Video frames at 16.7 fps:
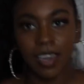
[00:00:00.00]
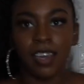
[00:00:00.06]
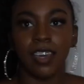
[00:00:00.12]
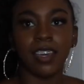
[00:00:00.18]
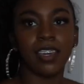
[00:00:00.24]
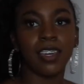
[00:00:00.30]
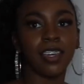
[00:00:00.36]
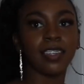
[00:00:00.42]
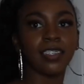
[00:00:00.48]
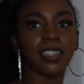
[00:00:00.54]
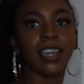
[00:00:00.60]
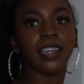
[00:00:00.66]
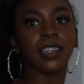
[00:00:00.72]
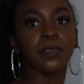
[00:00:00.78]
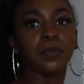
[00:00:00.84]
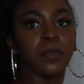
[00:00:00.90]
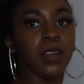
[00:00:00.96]
It is
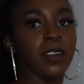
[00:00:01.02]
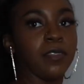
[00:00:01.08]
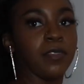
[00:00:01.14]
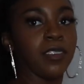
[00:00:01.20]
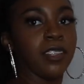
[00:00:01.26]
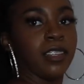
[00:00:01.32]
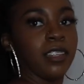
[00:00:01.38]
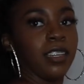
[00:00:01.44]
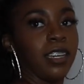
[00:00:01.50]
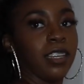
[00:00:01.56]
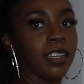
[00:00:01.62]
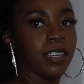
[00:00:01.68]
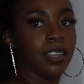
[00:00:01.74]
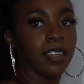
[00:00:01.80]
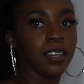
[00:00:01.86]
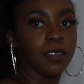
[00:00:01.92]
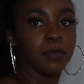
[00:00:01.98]
like the perfect length.
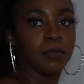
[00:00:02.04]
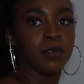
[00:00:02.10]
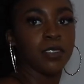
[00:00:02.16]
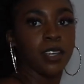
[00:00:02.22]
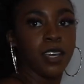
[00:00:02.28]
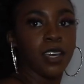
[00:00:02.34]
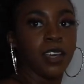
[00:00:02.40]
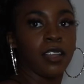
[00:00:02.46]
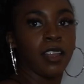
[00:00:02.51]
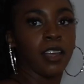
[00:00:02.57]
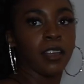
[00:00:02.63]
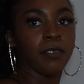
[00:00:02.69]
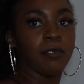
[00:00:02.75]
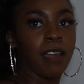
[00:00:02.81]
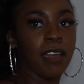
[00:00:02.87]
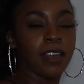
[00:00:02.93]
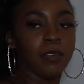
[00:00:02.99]
It comes
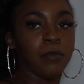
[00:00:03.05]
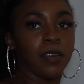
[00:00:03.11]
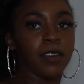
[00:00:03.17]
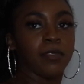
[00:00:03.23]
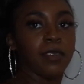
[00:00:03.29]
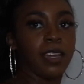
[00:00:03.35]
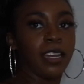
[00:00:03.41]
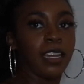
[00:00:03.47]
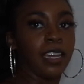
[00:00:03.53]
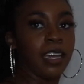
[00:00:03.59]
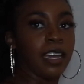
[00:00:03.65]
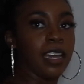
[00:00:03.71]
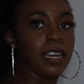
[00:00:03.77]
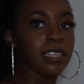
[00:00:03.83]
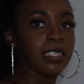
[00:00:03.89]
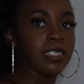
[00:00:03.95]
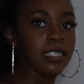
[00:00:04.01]
like right above my knee. It
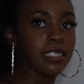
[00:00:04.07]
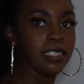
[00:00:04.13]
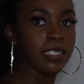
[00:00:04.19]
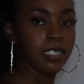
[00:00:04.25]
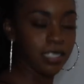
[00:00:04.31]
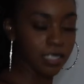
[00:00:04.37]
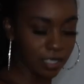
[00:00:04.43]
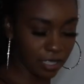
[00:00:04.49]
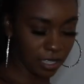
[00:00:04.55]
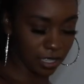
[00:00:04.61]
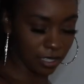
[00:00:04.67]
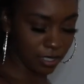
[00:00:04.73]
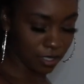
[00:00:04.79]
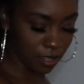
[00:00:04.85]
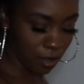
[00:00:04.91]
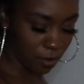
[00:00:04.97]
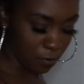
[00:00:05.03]
has these
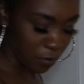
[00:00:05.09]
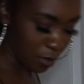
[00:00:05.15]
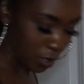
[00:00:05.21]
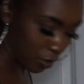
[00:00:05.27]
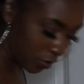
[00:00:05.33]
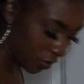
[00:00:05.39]
slits on both